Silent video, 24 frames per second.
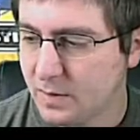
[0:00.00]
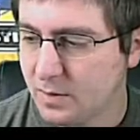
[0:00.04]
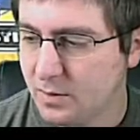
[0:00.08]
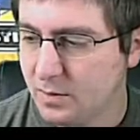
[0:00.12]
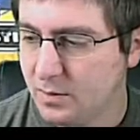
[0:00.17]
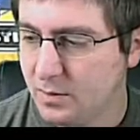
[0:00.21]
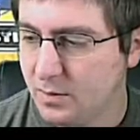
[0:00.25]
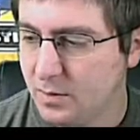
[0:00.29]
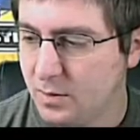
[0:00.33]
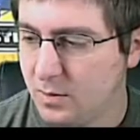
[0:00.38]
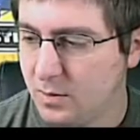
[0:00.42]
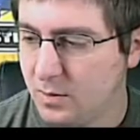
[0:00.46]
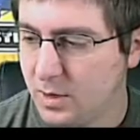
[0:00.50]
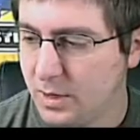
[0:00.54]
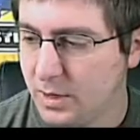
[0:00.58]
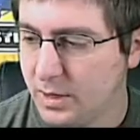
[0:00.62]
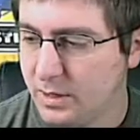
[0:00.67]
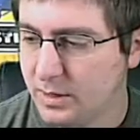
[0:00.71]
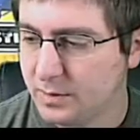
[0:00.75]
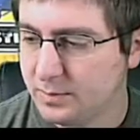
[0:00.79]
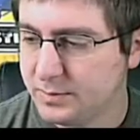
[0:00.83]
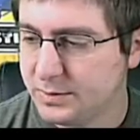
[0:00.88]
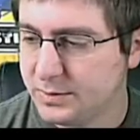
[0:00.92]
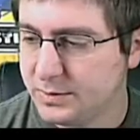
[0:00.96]
No
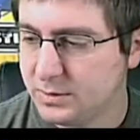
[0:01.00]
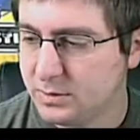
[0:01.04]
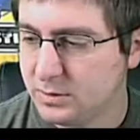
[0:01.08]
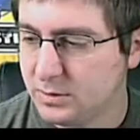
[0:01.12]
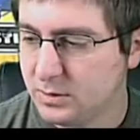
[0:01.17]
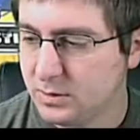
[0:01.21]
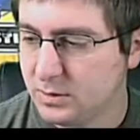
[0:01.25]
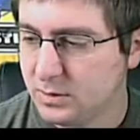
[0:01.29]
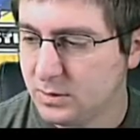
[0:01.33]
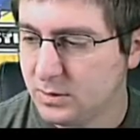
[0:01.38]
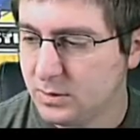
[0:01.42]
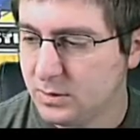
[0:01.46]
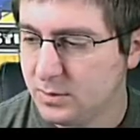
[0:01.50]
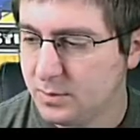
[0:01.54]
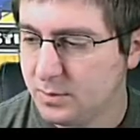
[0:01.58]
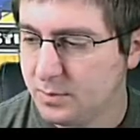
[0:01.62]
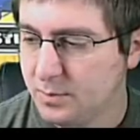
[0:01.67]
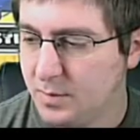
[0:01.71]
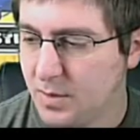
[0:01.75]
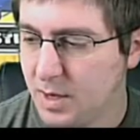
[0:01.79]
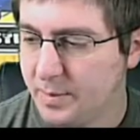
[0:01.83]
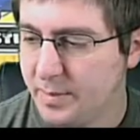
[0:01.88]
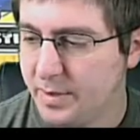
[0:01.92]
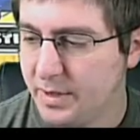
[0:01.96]
items.
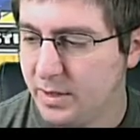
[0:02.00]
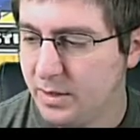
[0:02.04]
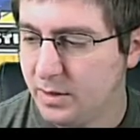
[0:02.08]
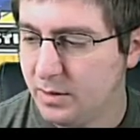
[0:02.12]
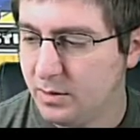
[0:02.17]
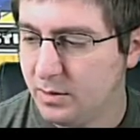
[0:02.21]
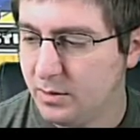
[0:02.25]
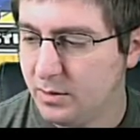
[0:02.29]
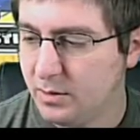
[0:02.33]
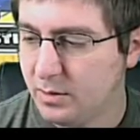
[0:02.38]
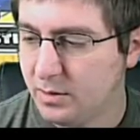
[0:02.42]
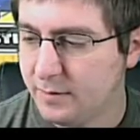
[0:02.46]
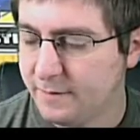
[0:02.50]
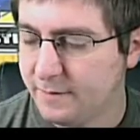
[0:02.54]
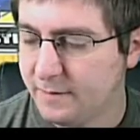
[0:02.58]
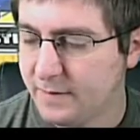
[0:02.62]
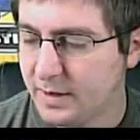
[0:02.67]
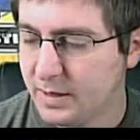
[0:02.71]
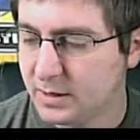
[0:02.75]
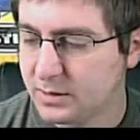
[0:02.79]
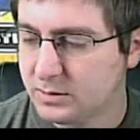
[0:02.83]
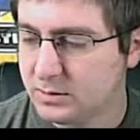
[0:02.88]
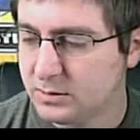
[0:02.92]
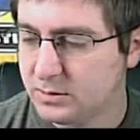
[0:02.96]
Mummy
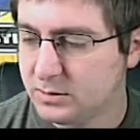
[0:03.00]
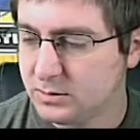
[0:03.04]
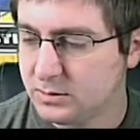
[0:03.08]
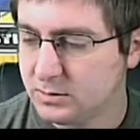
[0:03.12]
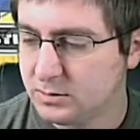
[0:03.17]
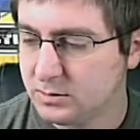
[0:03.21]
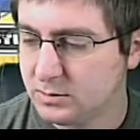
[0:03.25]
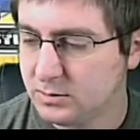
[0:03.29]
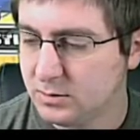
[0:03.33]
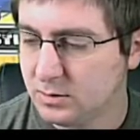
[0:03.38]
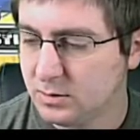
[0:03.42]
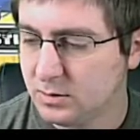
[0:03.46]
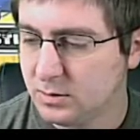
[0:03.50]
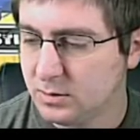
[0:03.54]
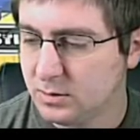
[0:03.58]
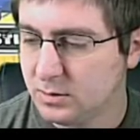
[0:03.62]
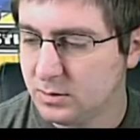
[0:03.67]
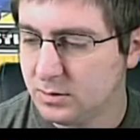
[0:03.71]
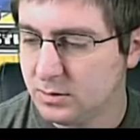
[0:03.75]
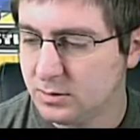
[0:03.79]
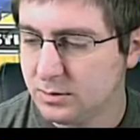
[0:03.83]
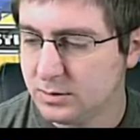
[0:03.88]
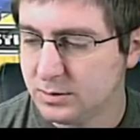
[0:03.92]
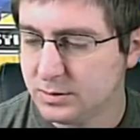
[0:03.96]
effect.
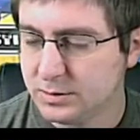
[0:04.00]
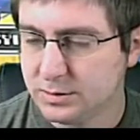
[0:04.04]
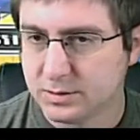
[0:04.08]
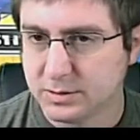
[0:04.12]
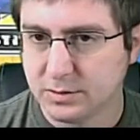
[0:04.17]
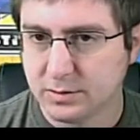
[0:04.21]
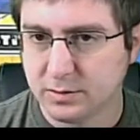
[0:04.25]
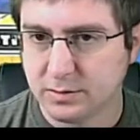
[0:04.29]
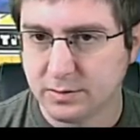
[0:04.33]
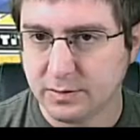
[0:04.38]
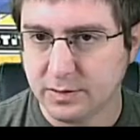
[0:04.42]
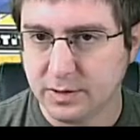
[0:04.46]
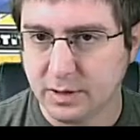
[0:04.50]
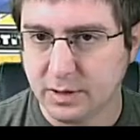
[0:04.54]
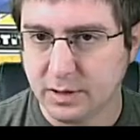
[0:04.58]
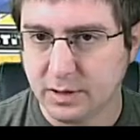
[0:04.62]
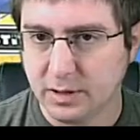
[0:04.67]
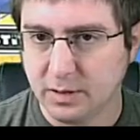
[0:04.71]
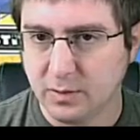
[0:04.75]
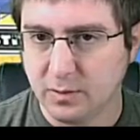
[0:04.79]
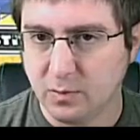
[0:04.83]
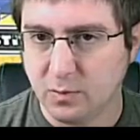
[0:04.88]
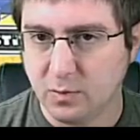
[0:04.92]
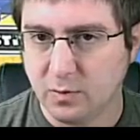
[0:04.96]
So
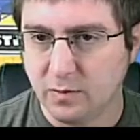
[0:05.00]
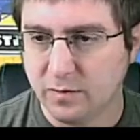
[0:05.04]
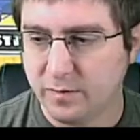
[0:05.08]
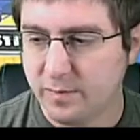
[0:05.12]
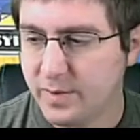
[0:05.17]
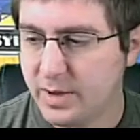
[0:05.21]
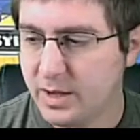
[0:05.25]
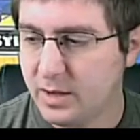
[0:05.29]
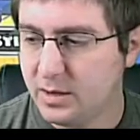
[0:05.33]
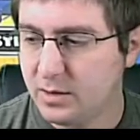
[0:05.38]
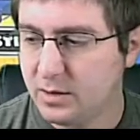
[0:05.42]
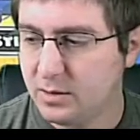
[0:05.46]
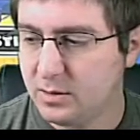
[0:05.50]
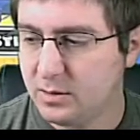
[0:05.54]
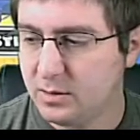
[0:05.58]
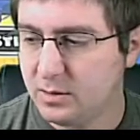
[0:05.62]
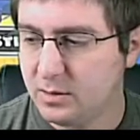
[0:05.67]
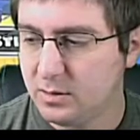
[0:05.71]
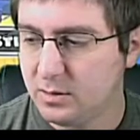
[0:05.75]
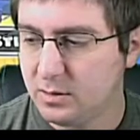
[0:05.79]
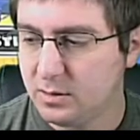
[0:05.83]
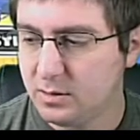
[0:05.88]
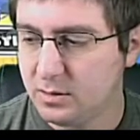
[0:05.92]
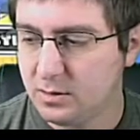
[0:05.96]
the Wolfman
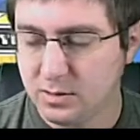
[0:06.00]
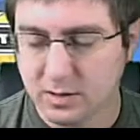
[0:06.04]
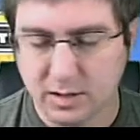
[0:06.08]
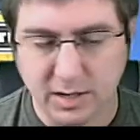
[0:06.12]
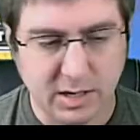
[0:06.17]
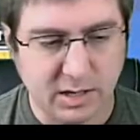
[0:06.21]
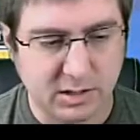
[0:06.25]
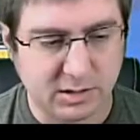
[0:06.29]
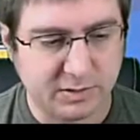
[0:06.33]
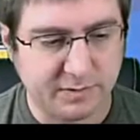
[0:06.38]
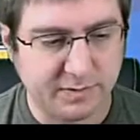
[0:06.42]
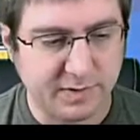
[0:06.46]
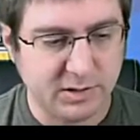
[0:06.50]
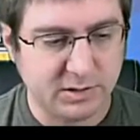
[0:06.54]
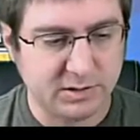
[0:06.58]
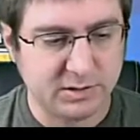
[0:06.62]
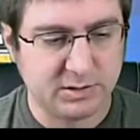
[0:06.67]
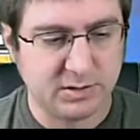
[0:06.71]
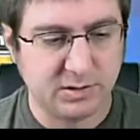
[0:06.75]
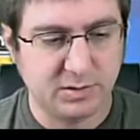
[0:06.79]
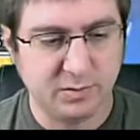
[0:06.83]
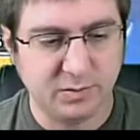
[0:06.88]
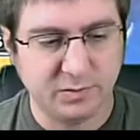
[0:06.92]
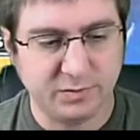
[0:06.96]
activates.
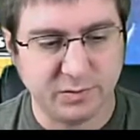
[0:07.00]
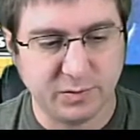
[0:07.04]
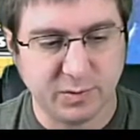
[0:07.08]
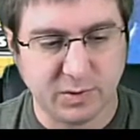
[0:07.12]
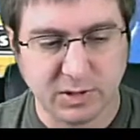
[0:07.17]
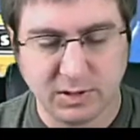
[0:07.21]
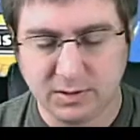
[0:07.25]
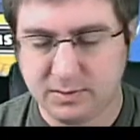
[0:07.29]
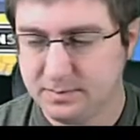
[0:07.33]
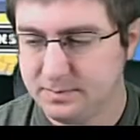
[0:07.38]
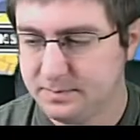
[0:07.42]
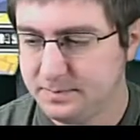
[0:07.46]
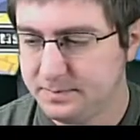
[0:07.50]
He moves 1,